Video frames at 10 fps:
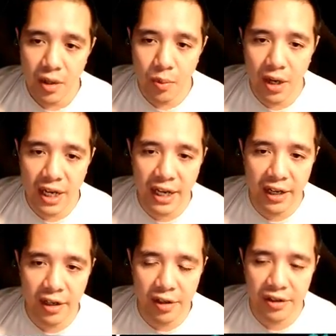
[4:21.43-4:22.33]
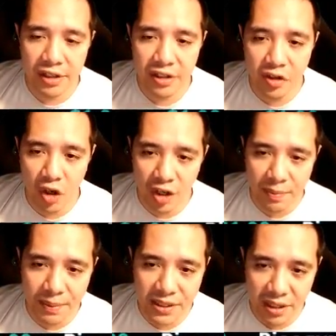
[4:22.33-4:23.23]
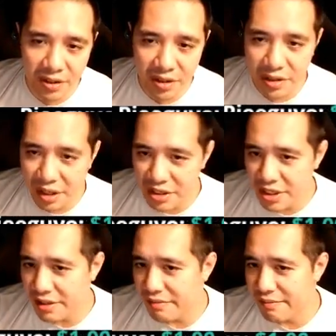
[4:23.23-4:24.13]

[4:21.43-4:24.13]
while the Dark Beast Hunter doesn't.